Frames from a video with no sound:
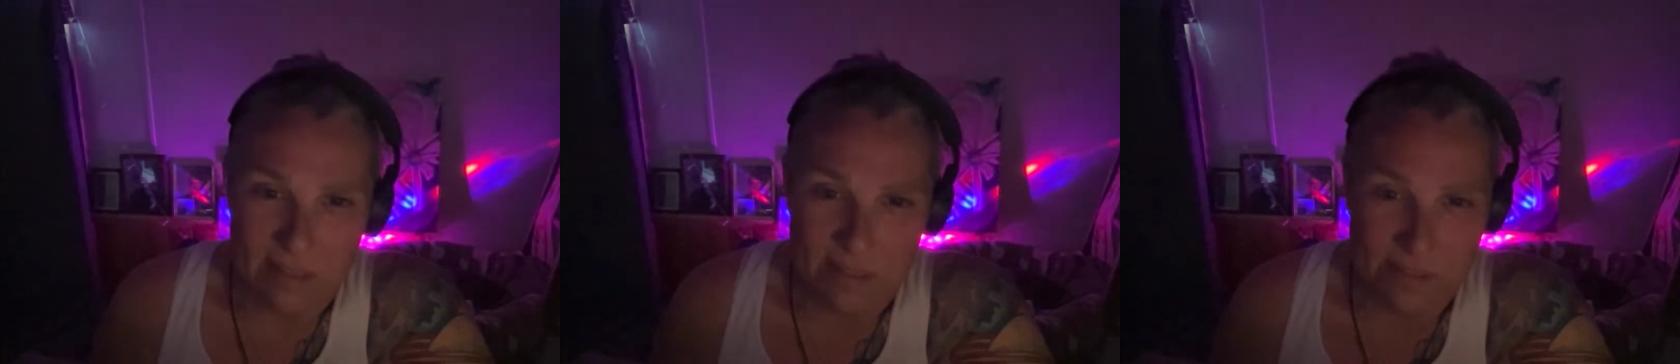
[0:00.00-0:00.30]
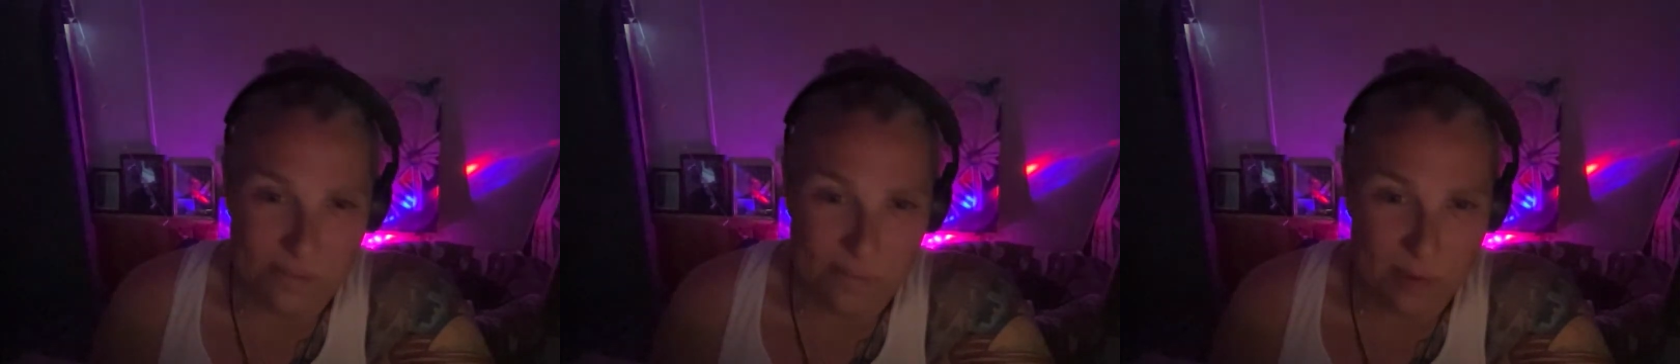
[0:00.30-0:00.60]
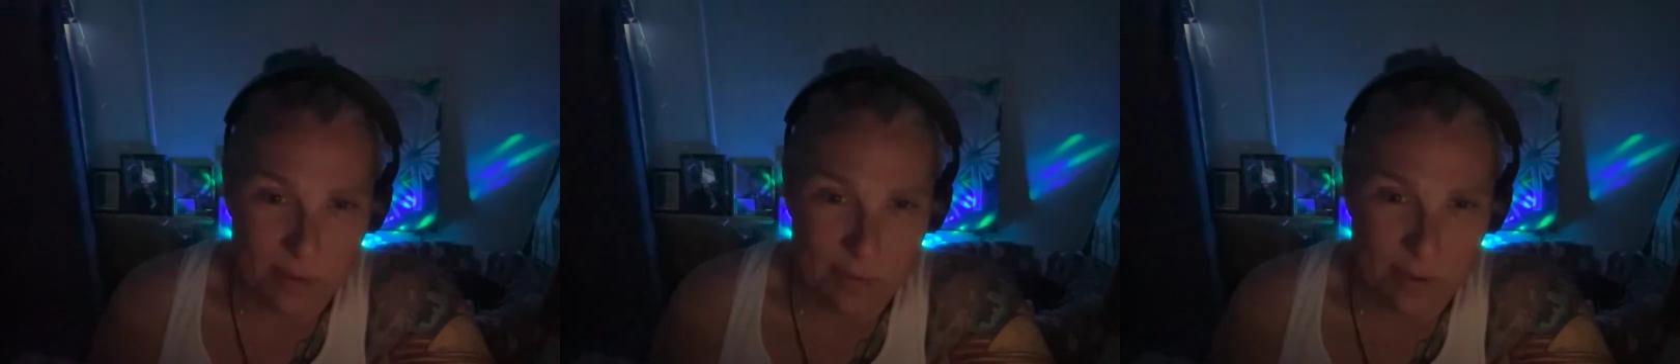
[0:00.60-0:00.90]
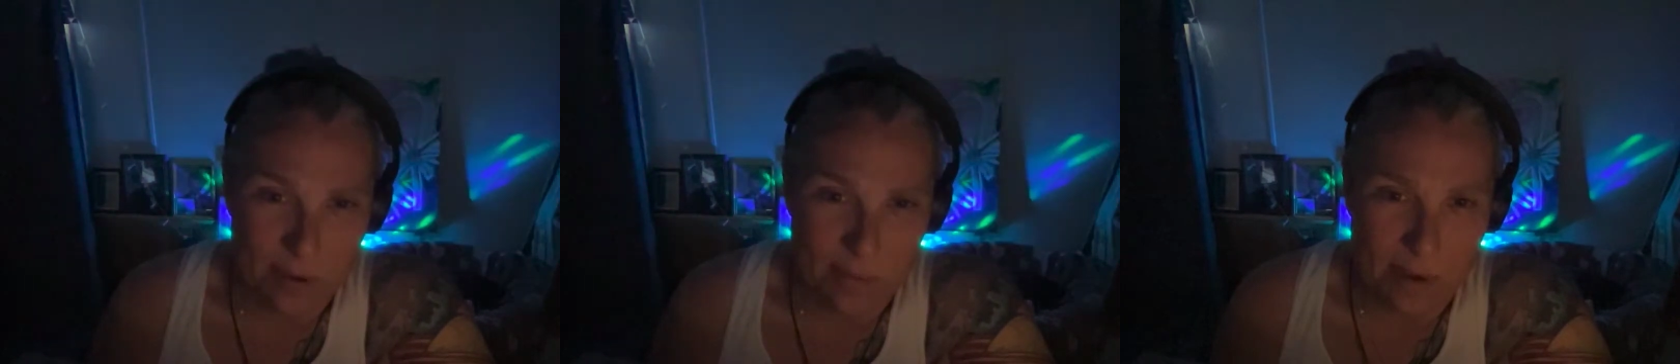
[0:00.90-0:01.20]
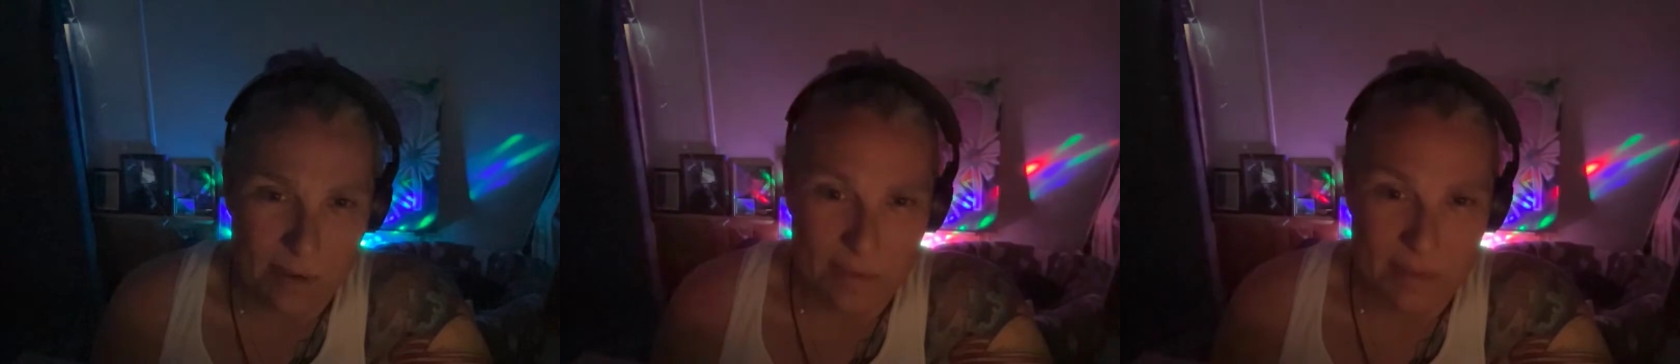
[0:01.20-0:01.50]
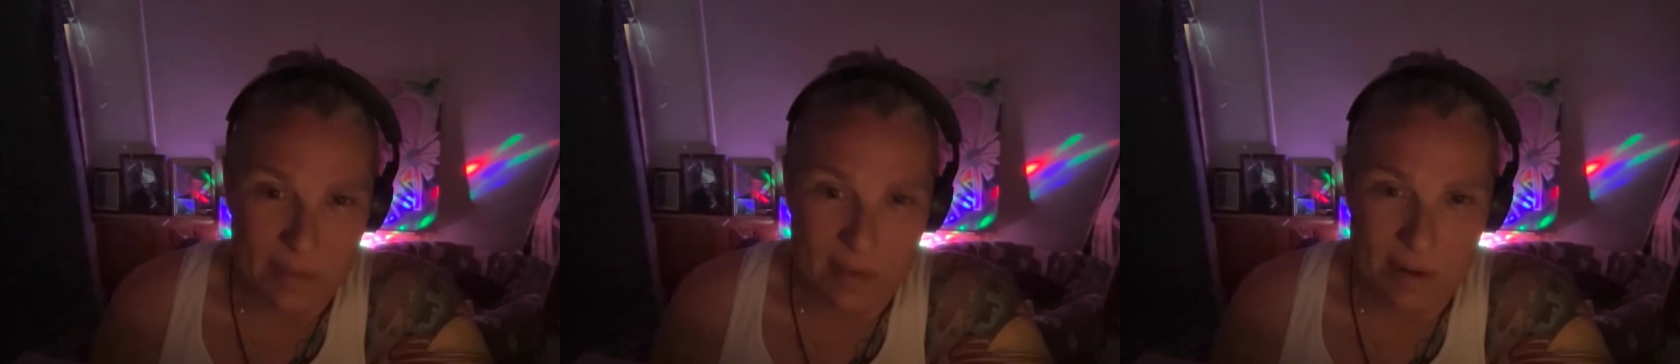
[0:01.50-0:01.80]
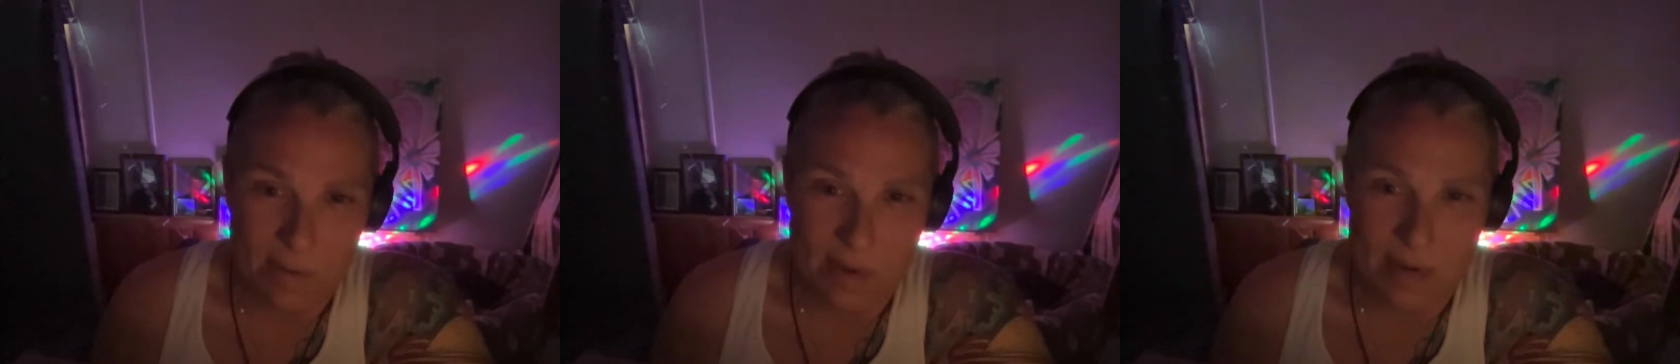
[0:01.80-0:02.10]
is for the most part I'm healthy.
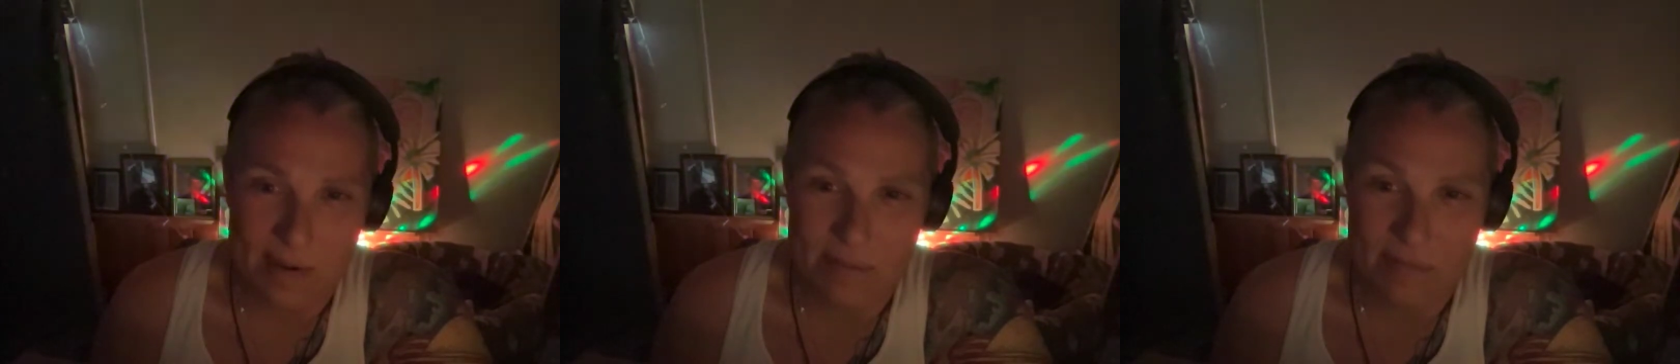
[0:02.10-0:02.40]
All my